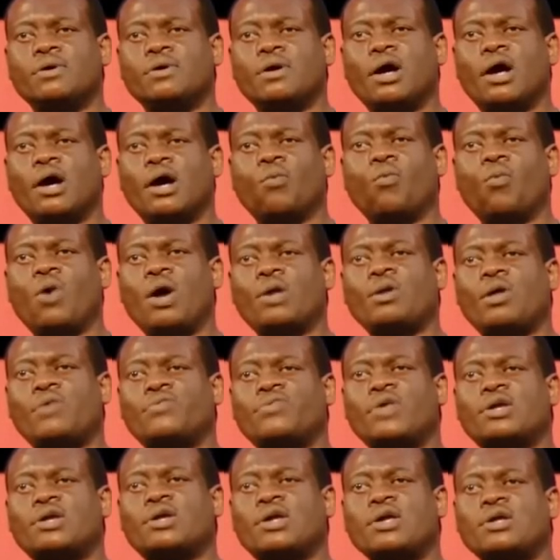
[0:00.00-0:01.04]
And one
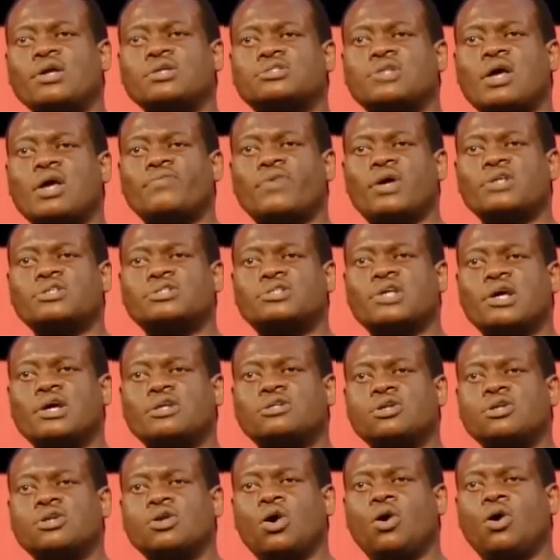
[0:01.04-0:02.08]
of the king's servants
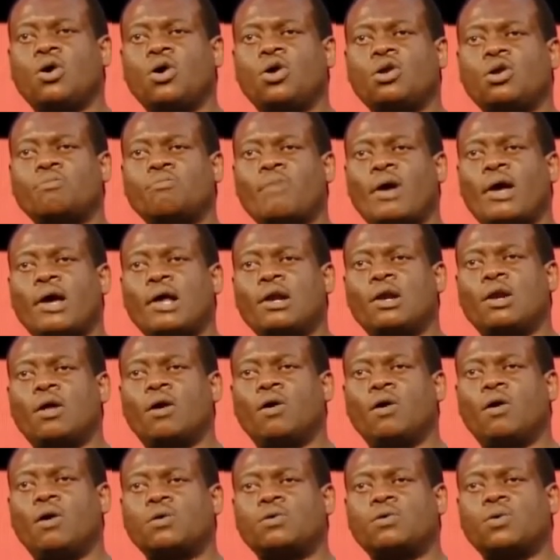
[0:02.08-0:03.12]
said, None, my
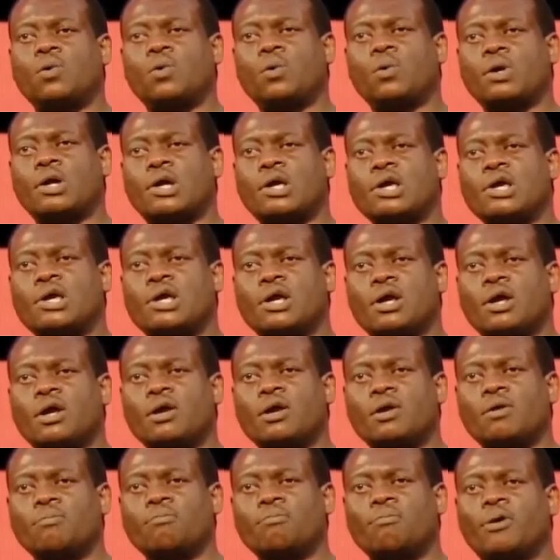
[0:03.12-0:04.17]
lord, O
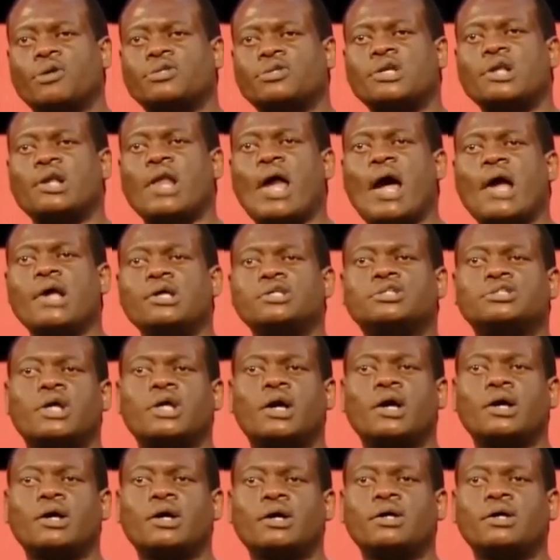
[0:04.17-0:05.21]
king, but Elisha,